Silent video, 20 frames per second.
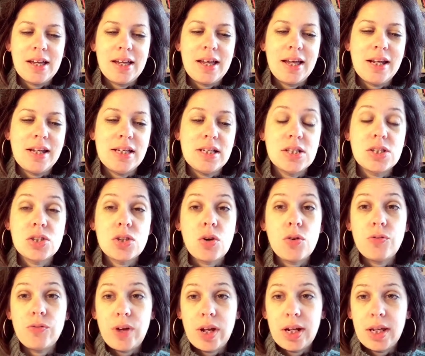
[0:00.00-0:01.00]
and he's so
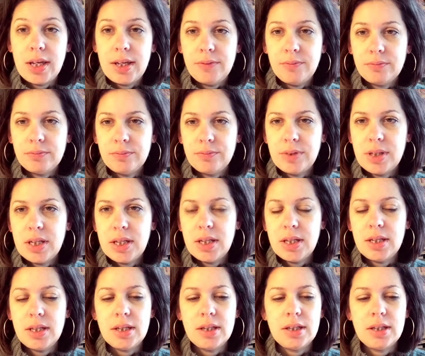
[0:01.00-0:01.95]
funny. He's